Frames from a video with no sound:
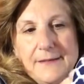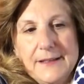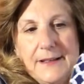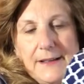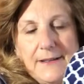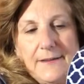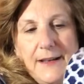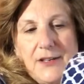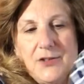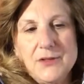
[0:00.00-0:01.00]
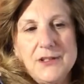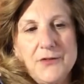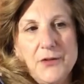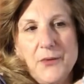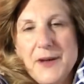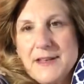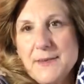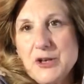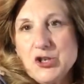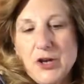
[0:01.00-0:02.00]
Yeah, I do it different ways. I'm
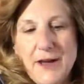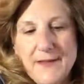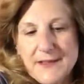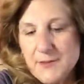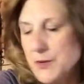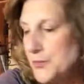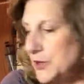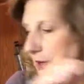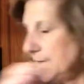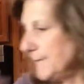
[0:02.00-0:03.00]
going to try this. I'm going to put it in